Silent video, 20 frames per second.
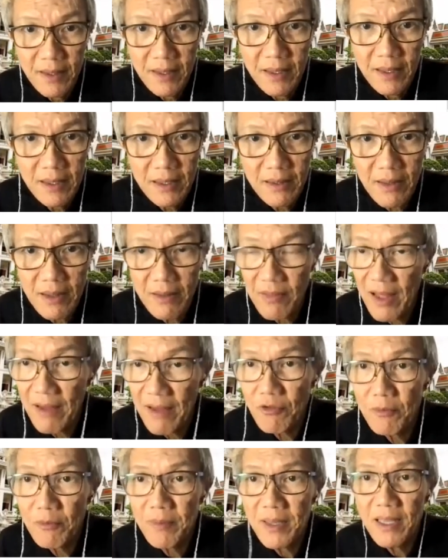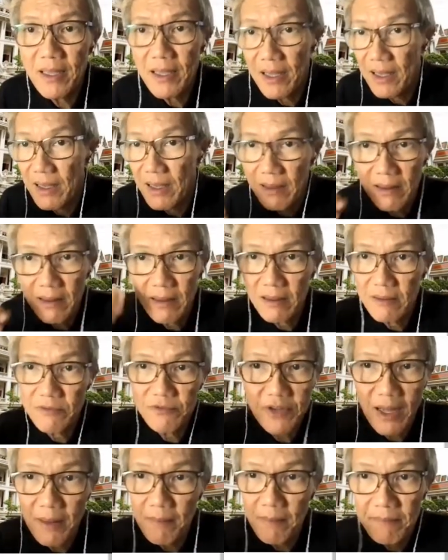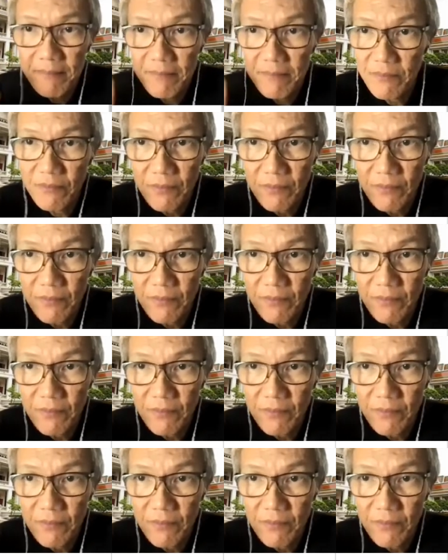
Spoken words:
it has to be some